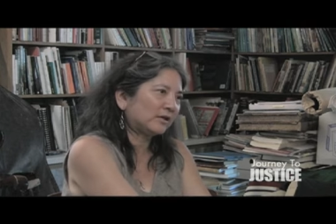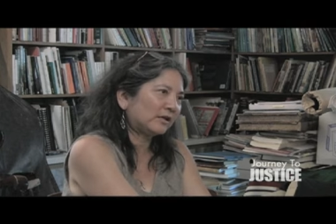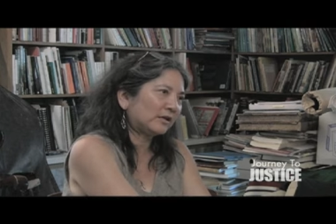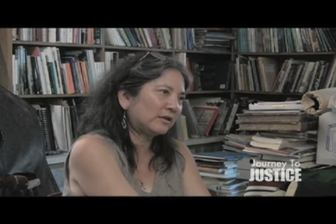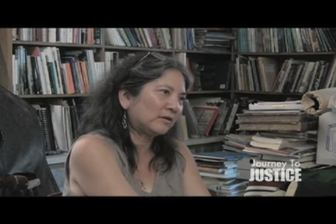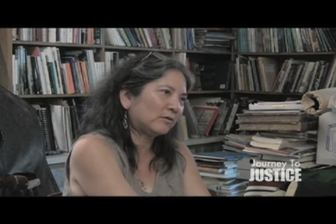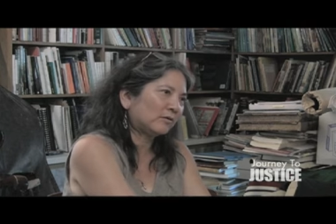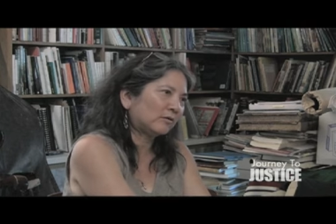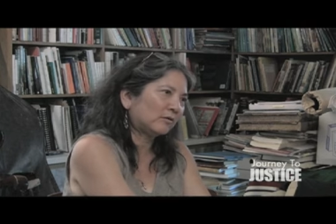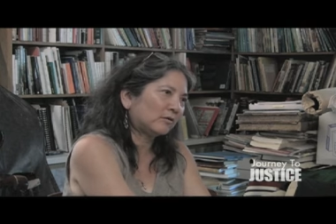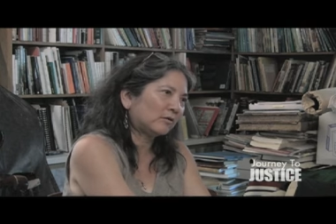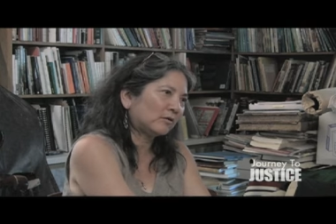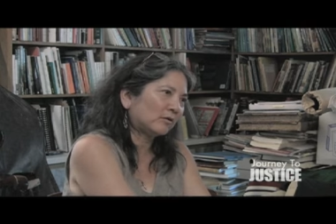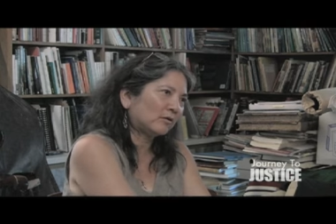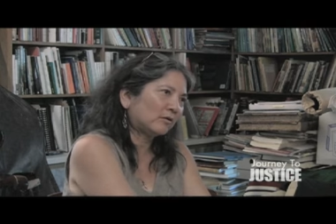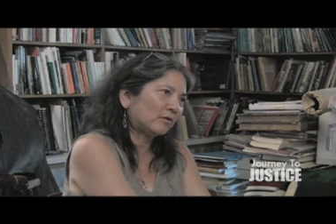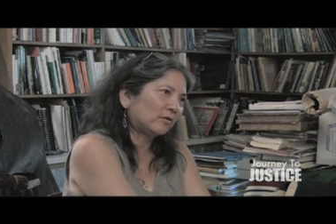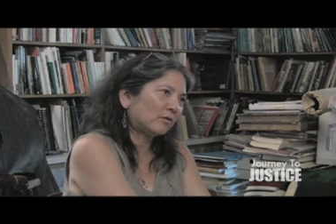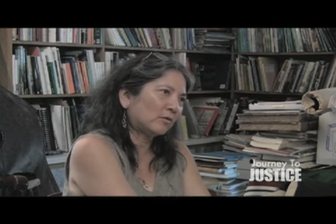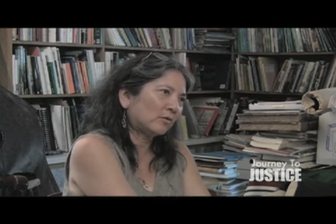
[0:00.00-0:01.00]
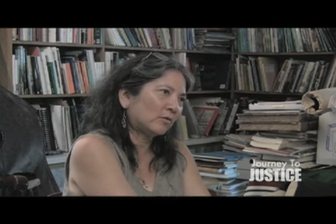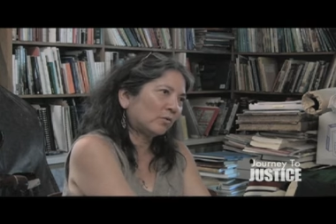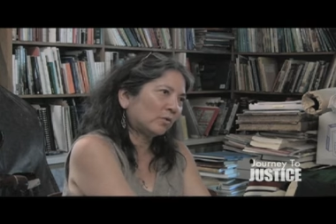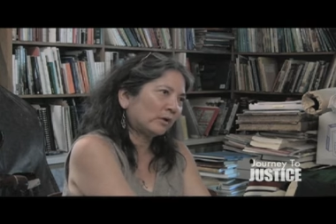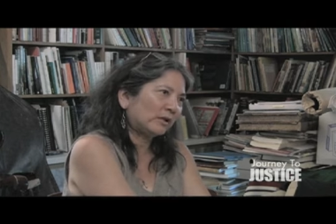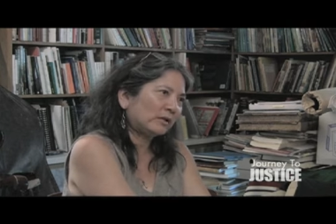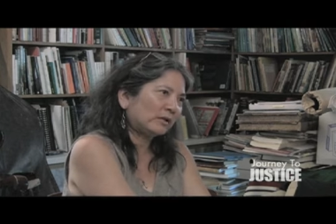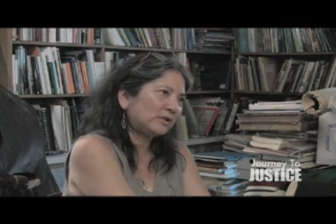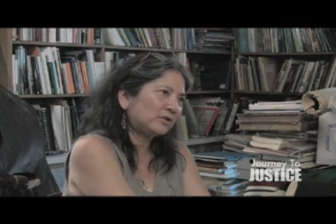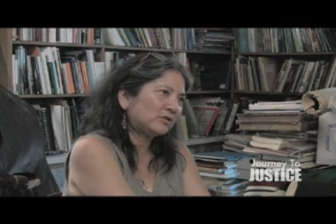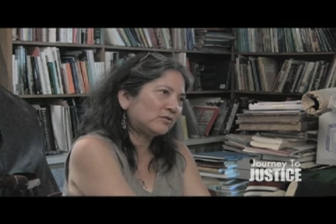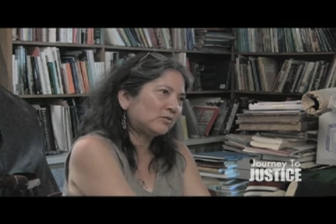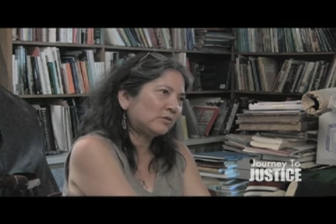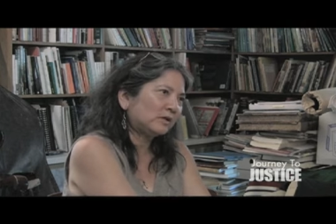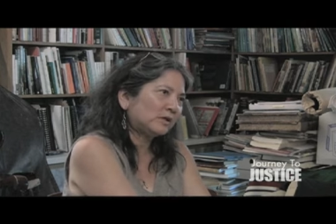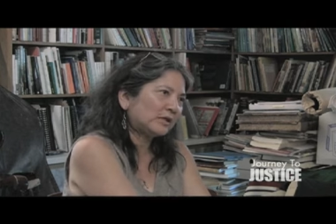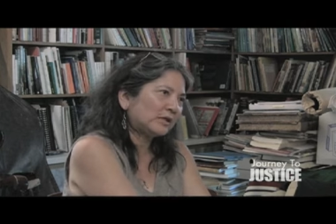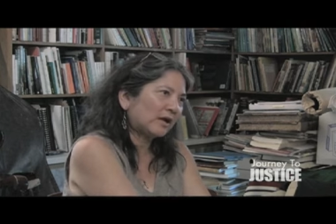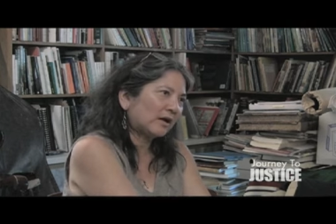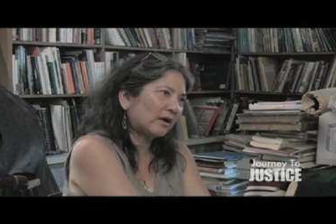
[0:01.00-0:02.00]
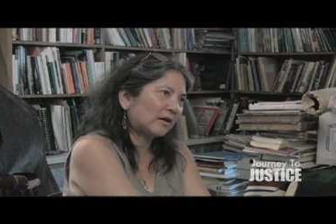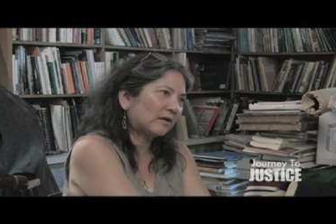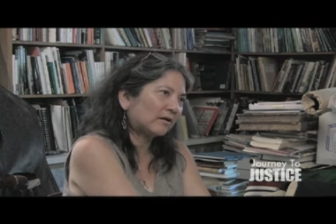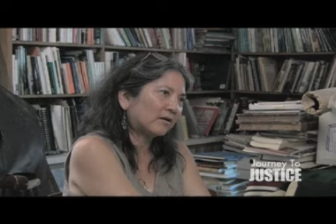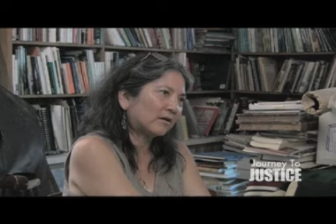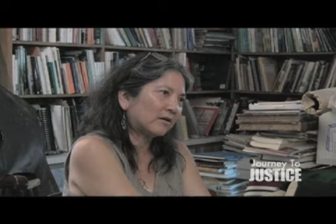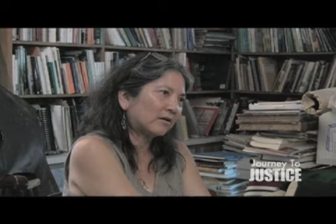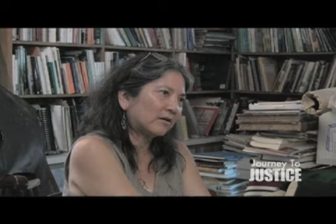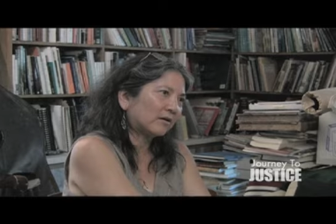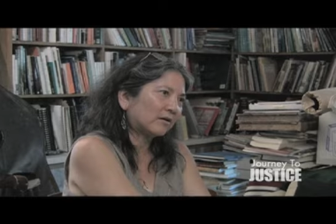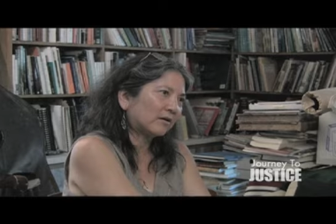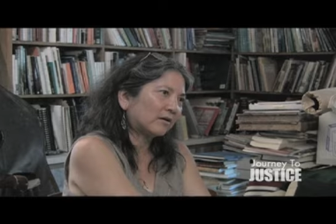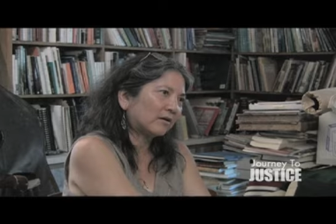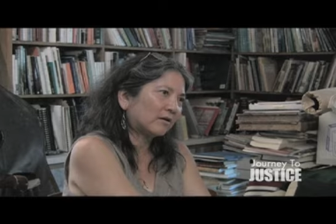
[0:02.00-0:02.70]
in. When did you retire? Oh,